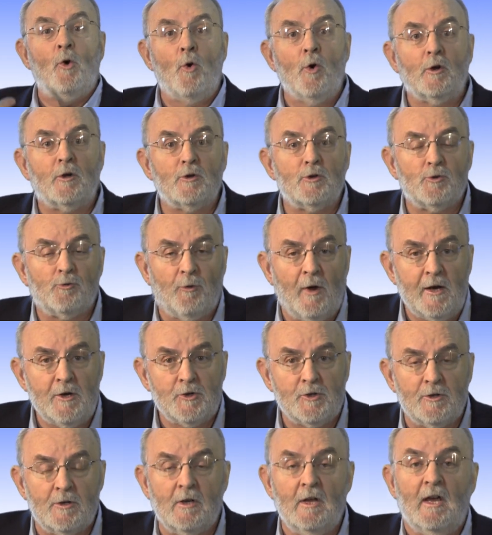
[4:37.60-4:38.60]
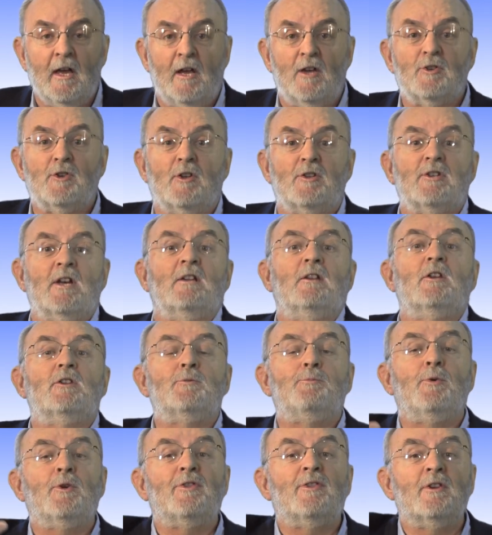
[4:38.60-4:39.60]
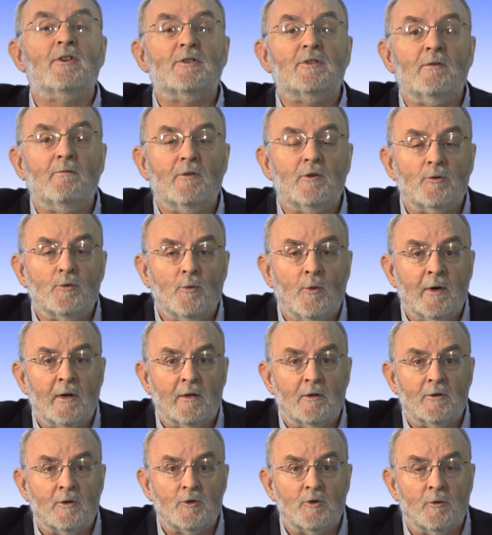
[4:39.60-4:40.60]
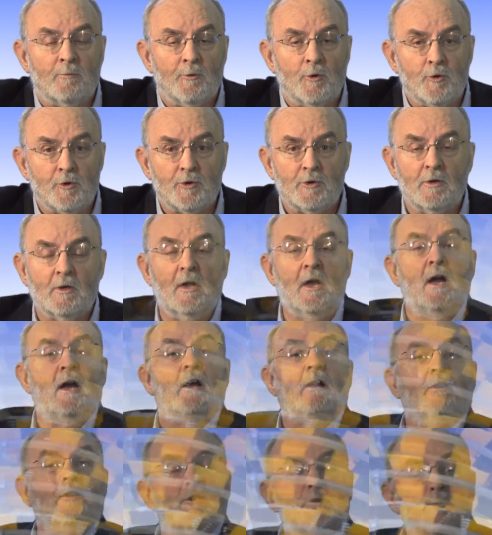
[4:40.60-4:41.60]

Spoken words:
Orchestration is going to say, let's put this inventory in distribution,